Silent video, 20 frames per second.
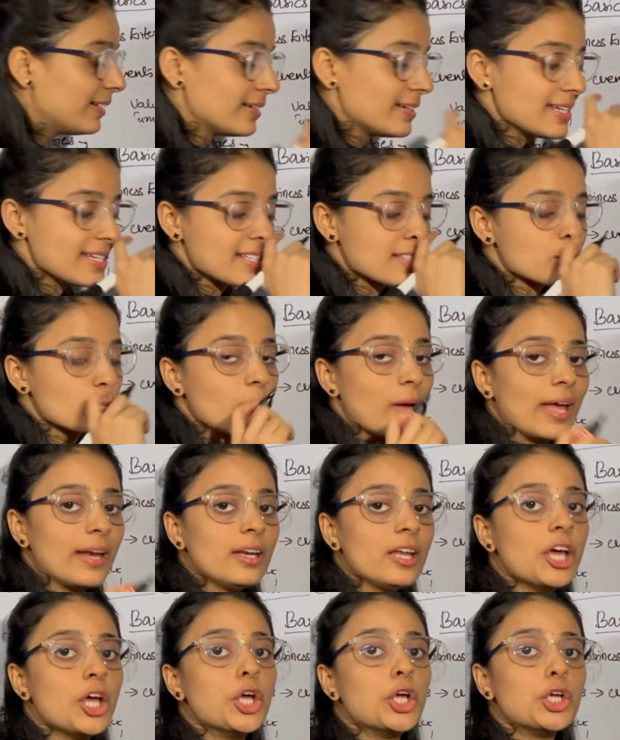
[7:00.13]
is
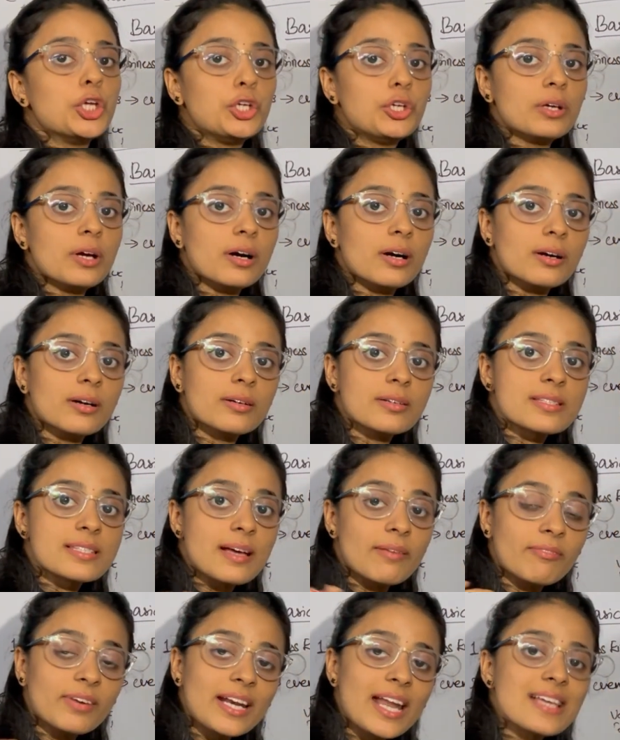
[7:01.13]
when
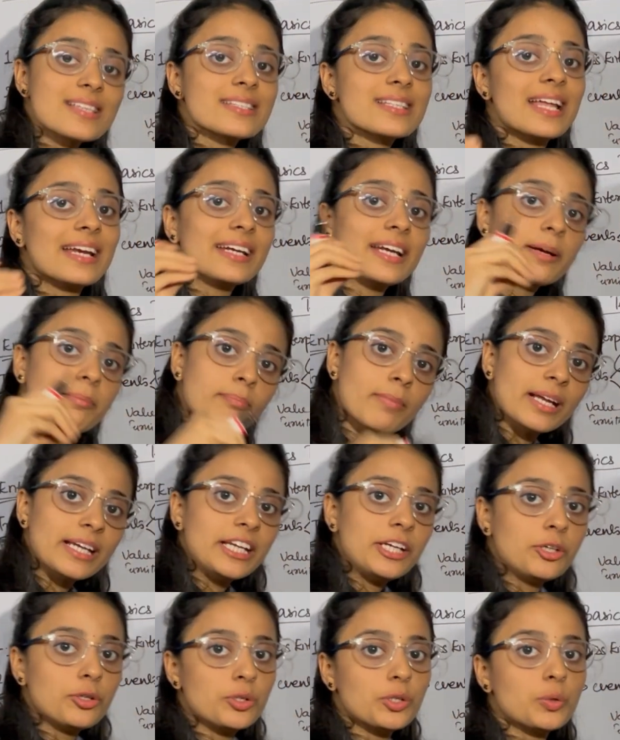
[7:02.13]
someone has lended
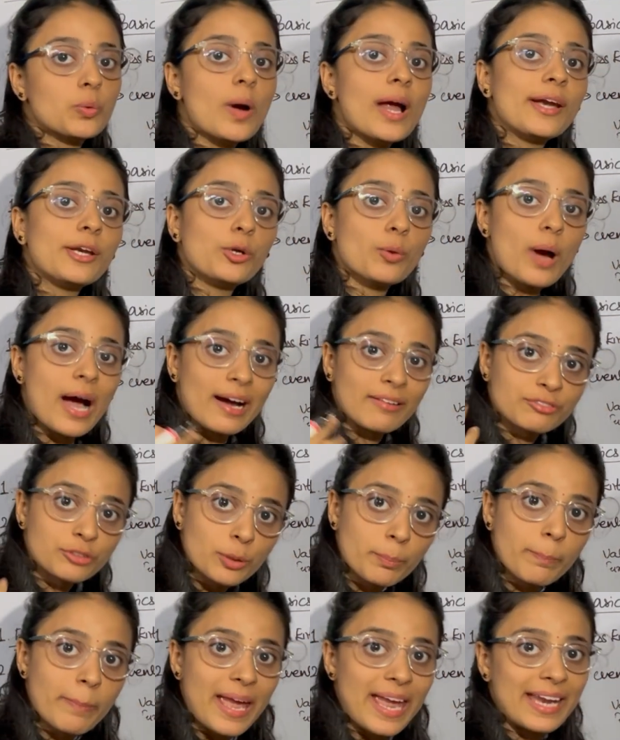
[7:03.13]
money to you and you have
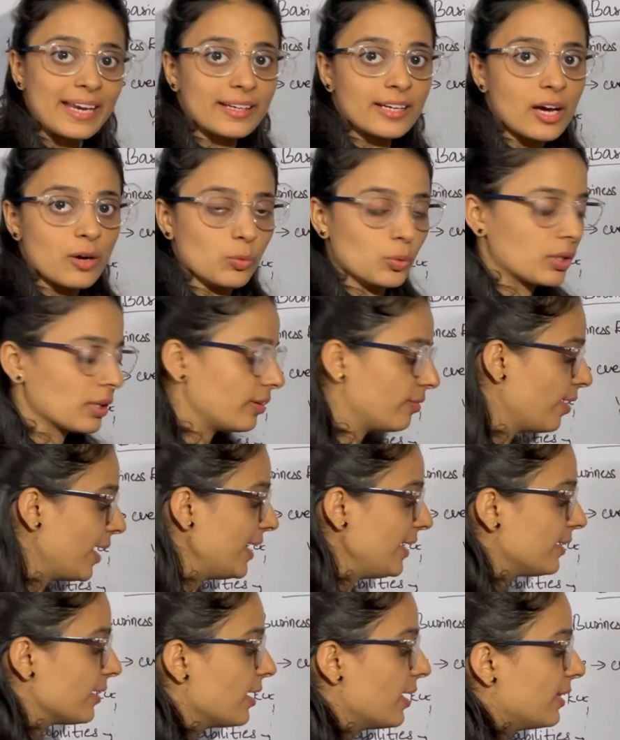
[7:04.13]
to pay it out,
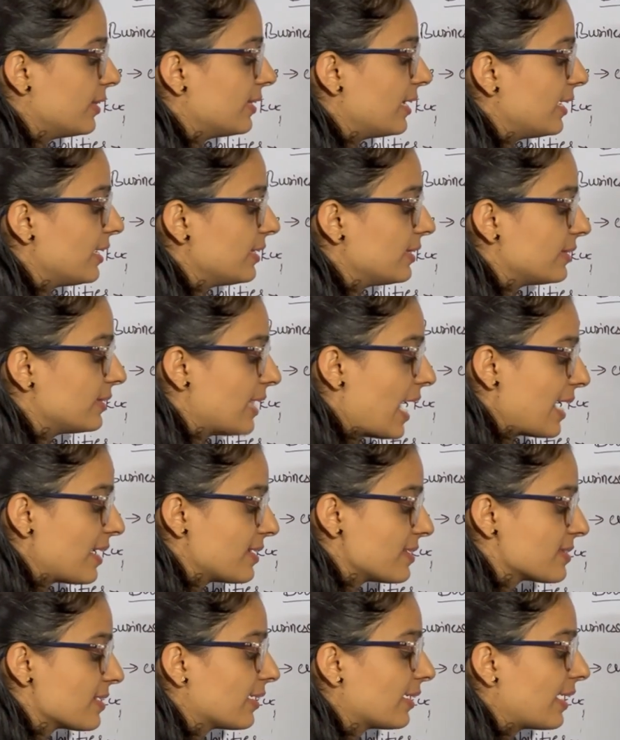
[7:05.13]
right? Then that
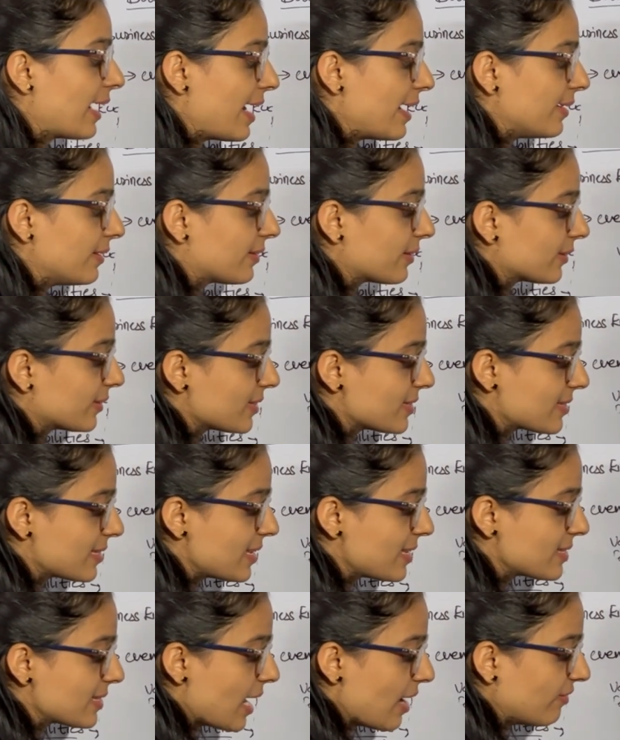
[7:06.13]
is a creditor. This
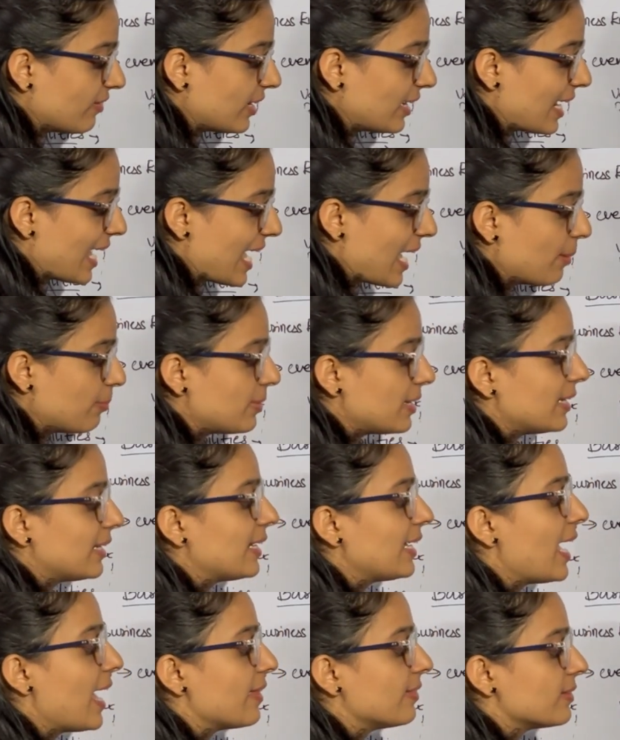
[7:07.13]
is our
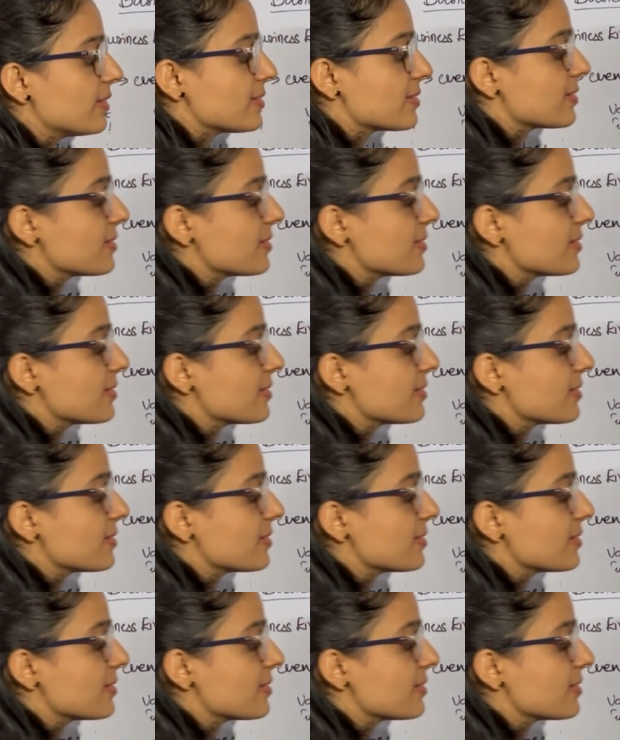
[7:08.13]
liability and this